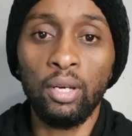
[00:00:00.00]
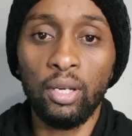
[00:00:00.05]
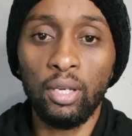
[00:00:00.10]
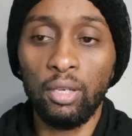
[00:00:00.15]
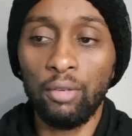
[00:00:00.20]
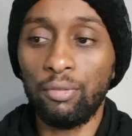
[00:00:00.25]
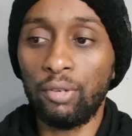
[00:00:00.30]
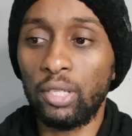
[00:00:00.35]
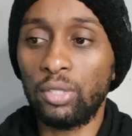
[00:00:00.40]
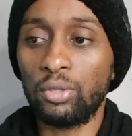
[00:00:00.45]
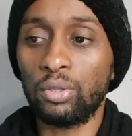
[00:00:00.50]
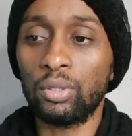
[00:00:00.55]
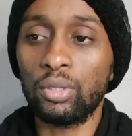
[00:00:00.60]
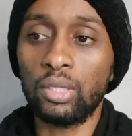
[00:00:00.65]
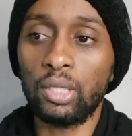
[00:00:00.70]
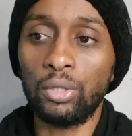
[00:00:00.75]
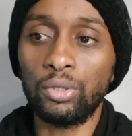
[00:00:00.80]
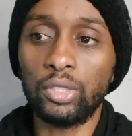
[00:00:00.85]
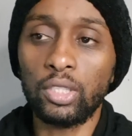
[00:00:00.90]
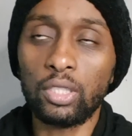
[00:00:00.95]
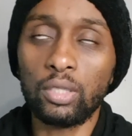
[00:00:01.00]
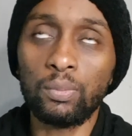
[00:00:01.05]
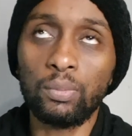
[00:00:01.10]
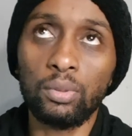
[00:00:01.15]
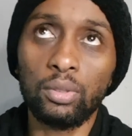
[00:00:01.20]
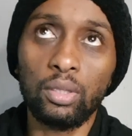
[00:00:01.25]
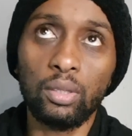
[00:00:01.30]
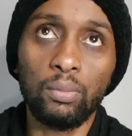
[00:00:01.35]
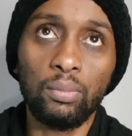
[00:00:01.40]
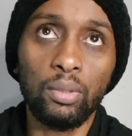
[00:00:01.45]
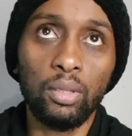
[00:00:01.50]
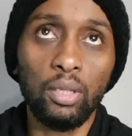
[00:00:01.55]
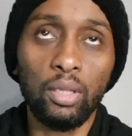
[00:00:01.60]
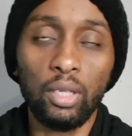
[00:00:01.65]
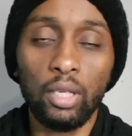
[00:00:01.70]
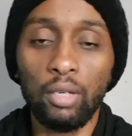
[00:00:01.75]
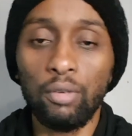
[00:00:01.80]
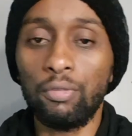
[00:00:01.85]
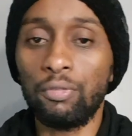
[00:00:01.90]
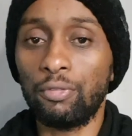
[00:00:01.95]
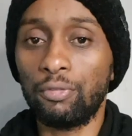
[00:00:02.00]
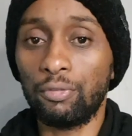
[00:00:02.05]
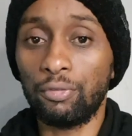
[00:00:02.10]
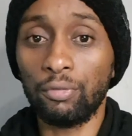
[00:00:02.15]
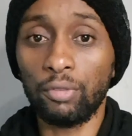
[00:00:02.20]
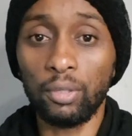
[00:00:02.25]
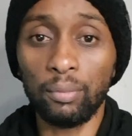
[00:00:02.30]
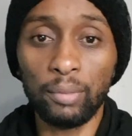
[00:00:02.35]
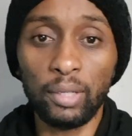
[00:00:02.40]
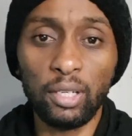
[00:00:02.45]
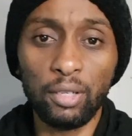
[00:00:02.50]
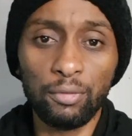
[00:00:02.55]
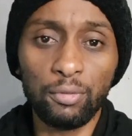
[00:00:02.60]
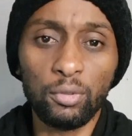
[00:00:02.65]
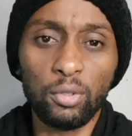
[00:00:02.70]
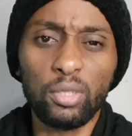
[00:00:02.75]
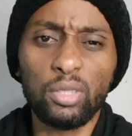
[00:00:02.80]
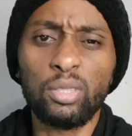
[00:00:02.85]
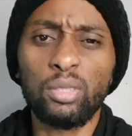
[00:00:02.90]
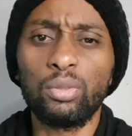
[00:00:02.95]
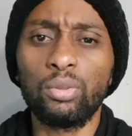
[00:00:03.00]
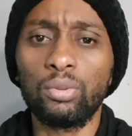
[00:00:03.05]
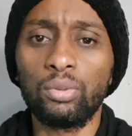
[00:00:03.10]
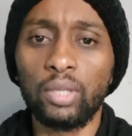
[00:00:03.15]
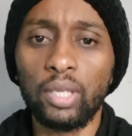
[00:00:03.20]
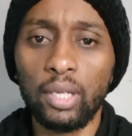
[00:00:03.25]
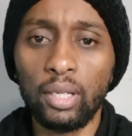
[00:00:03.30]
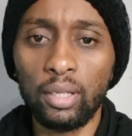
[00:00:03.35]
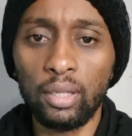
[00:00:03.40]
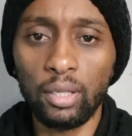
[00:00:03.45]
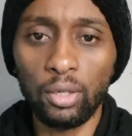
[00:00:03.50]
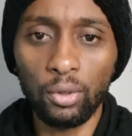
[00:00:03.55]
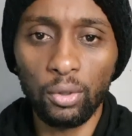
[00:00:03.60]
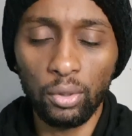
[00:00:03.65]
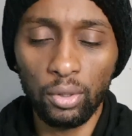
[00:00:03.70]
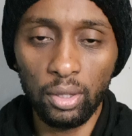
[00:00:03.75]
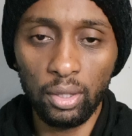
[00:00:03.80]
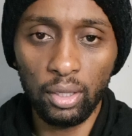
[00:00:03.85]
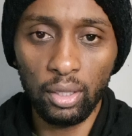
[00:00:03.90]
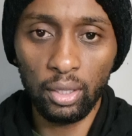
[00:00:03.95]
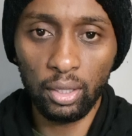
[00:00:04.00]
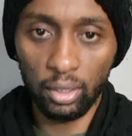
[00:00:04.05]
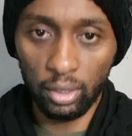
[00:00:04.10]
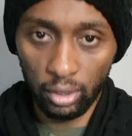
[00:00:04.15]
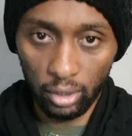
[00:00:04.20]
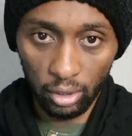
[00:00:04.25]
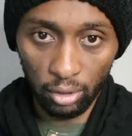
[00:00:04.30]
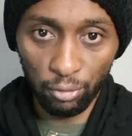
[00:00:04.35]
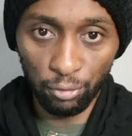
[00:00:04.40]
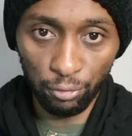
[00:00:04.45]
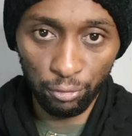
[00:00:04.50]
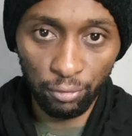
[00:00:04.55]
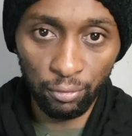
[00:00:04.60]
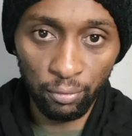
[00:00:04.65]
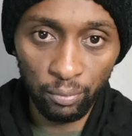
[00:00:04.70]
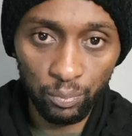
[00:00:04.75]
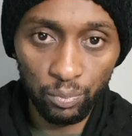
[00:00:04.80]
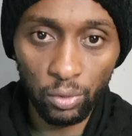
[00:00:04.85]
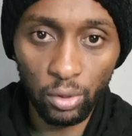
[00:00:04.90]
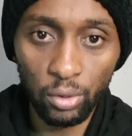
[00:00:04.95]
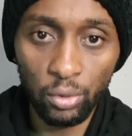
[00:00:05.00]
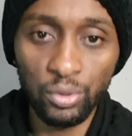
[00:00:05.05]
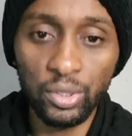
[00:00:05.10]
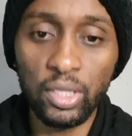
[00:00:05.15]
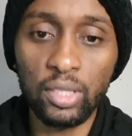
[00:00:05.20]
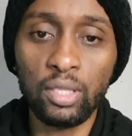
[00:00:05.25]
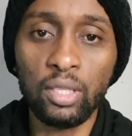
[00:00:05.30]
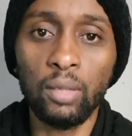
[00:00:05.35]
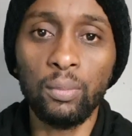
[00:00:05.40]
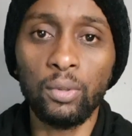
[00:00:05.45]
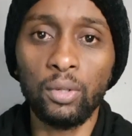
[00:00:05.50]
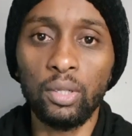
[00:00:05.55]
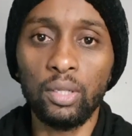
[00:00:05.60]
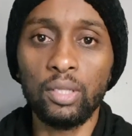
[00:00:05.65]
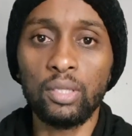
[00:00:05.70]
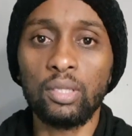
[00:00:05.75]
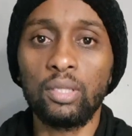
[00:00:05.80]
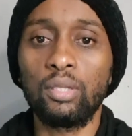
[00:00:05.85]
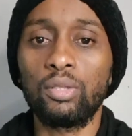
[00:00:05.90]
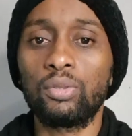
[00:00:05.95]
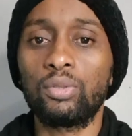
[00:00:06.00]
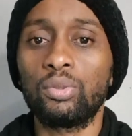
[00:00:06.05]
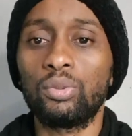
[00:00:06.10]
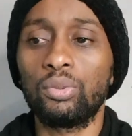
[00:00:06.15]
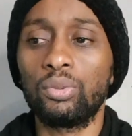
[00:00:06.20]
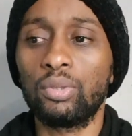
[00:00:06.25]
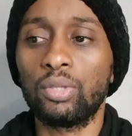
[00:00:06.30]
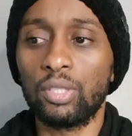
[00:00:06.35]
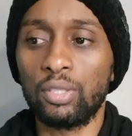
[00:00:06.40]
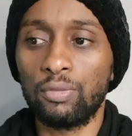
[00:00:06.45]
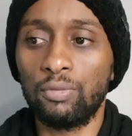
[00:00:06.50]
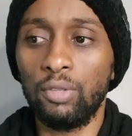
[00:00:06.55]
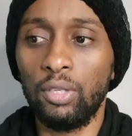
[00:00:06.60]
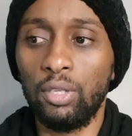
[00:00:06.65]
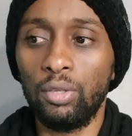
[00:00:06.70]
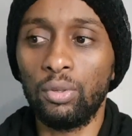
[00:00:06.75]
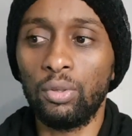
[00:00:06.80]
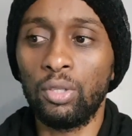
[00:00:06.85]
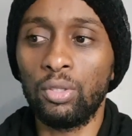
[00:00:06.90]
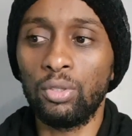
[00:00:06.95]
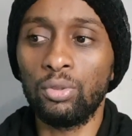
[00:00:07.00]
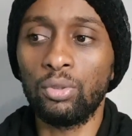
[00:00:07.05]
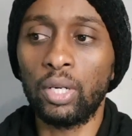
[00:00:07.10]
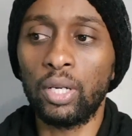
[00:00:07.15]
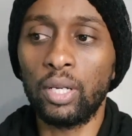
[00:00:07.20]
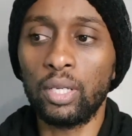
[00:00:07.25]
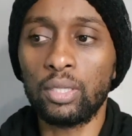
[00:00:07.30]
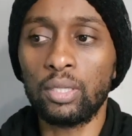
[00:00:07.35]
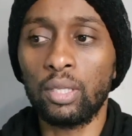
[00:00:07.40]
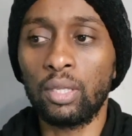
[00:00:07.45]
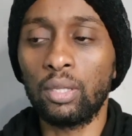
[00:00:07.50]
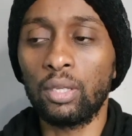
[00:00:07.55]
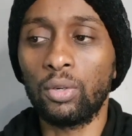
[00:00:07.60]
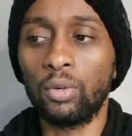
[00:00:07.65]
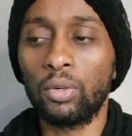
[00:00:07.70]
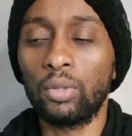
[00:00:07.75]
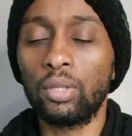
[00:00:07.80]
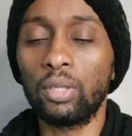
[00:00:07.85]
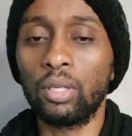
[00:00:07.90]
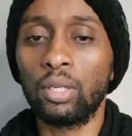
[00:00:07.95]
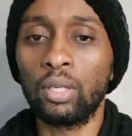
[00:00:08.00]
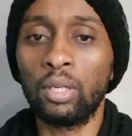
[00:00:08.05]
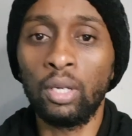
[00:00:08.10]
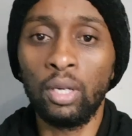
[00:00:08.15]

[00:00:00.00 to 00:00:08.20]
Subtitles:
If I don't, I'll just put the PDF, but if not, you get the whole thing if you just keep on listening to this video and you understand the whole thing.